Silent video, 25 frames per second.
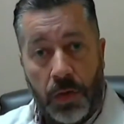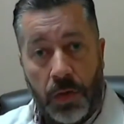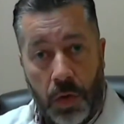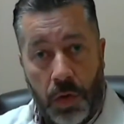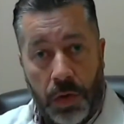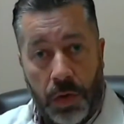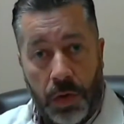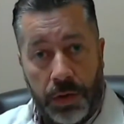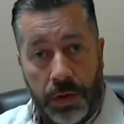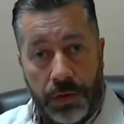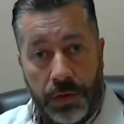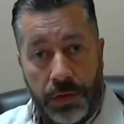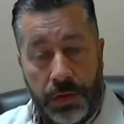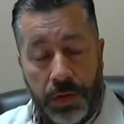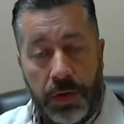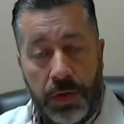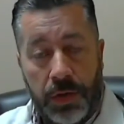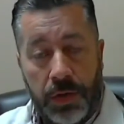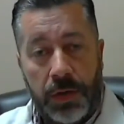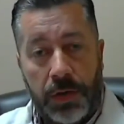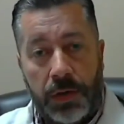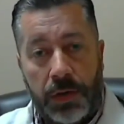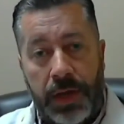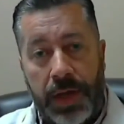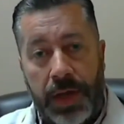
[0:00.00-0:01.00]
oils
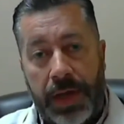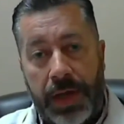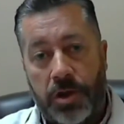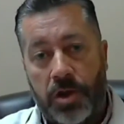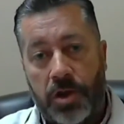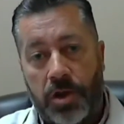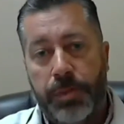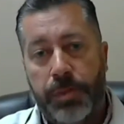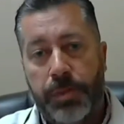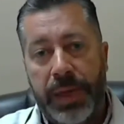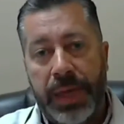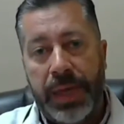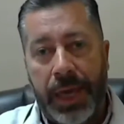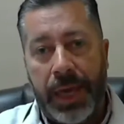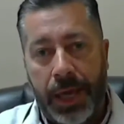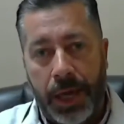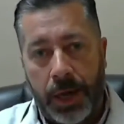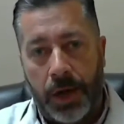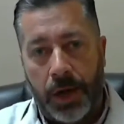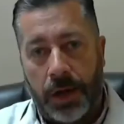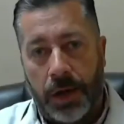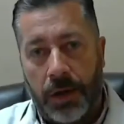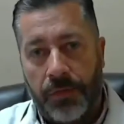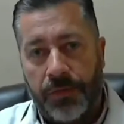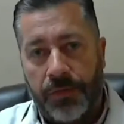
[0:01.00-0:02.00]
to actually be
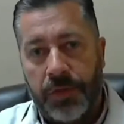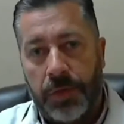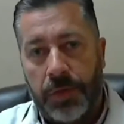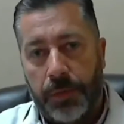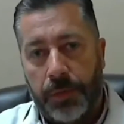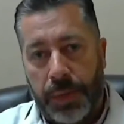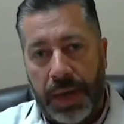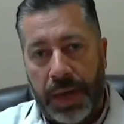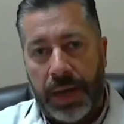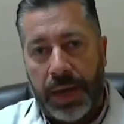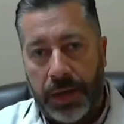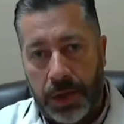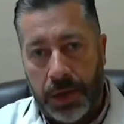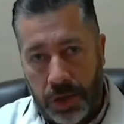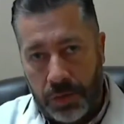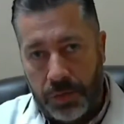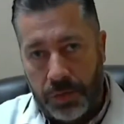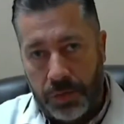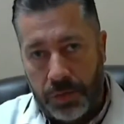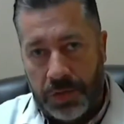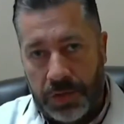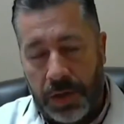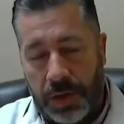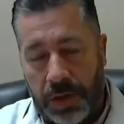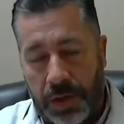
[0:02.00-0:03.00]
engulfed by the
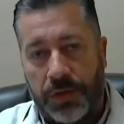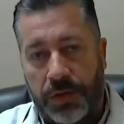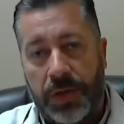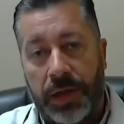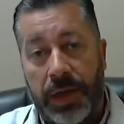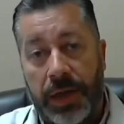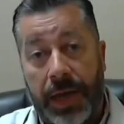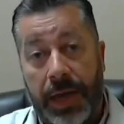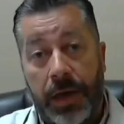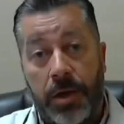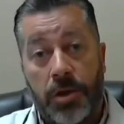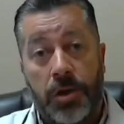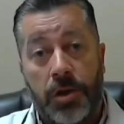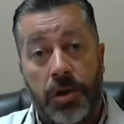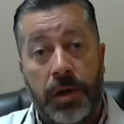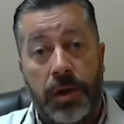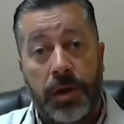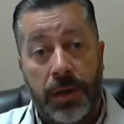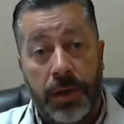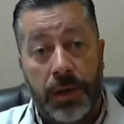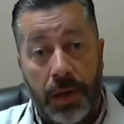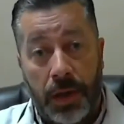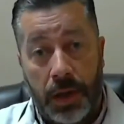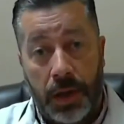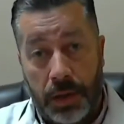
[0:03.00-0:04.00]
human cells. They
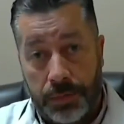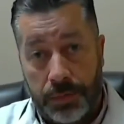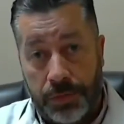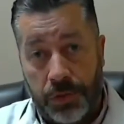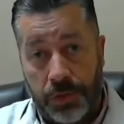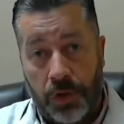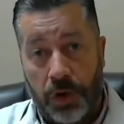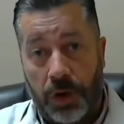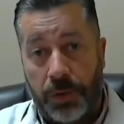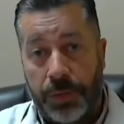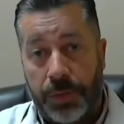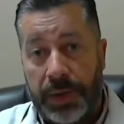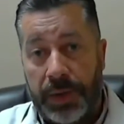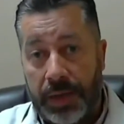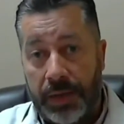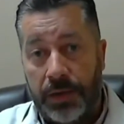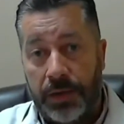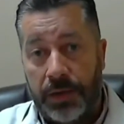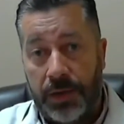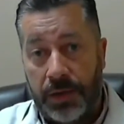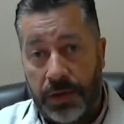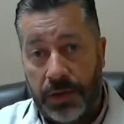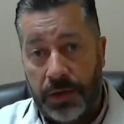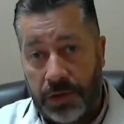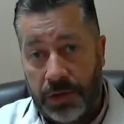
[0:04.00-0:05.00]
actually absorb
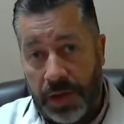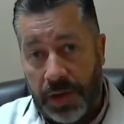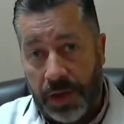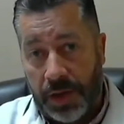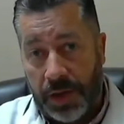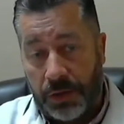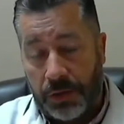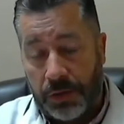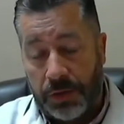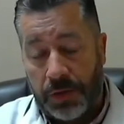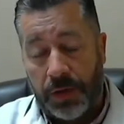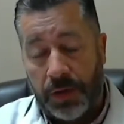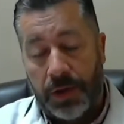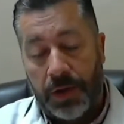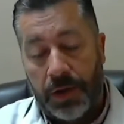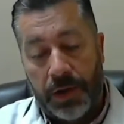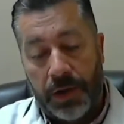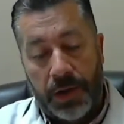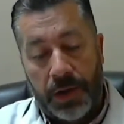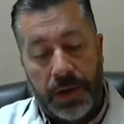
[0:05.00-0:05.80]
into the cells.